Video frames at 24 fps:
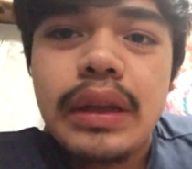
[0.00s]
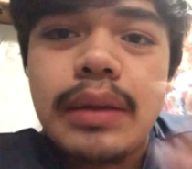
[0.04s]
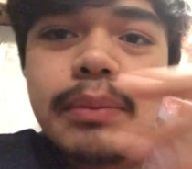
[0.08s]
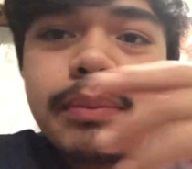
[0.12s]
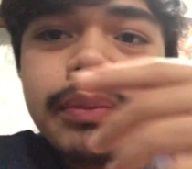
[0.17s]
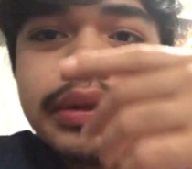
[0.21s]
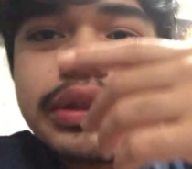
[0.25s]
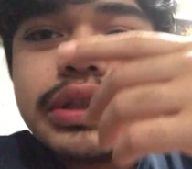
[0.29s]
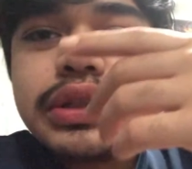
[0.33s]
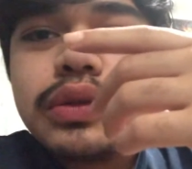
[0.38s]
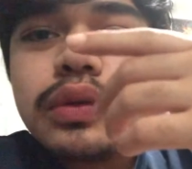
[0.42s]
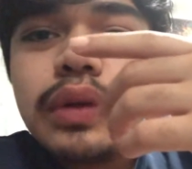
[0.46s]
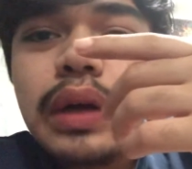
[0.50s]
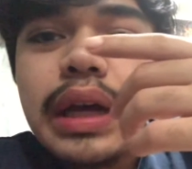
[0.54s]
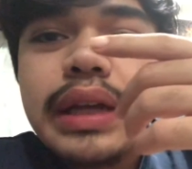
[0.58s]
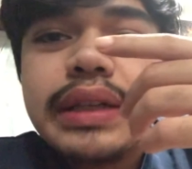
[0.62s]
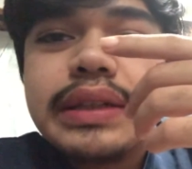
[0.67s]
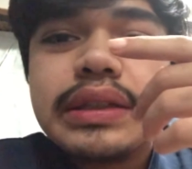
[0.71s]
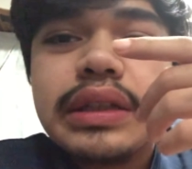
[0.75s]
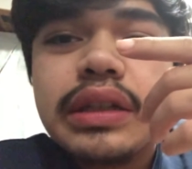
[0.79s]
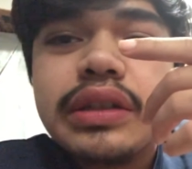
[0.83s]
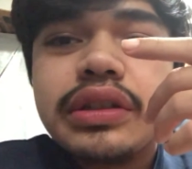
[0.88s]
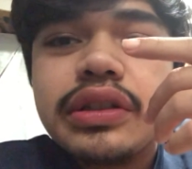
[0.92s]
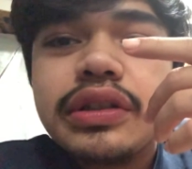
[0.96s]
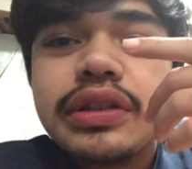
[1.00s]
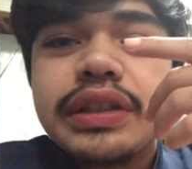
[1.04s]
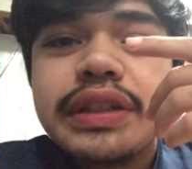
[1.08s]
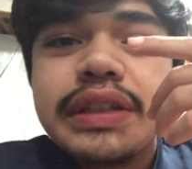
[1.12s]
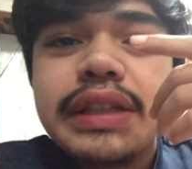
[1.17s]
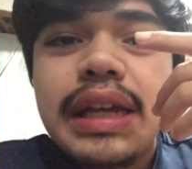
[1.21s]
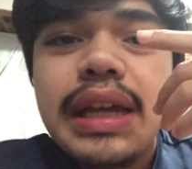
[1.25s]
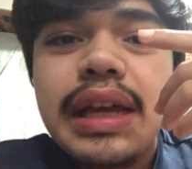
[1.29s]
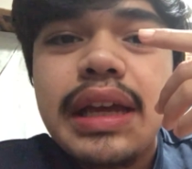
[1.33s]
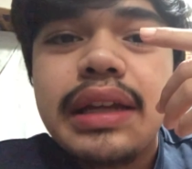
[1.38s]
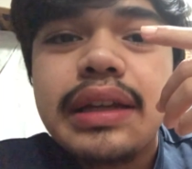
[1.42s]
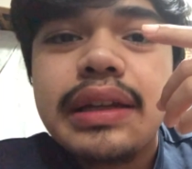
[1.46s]
But you guys
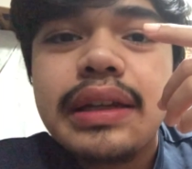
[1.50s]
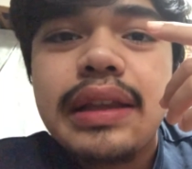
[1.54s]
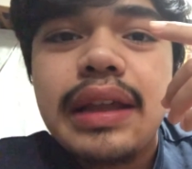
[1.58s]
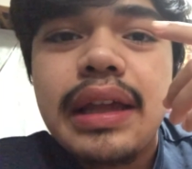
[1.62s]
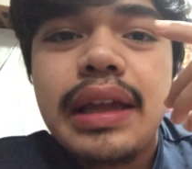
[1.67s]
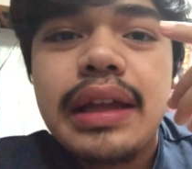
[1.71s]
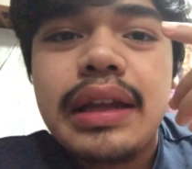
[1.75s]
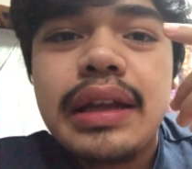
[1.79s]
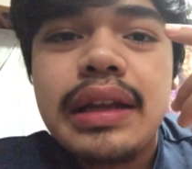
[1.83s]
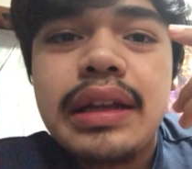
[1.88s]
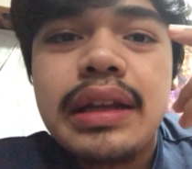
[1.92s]
understand that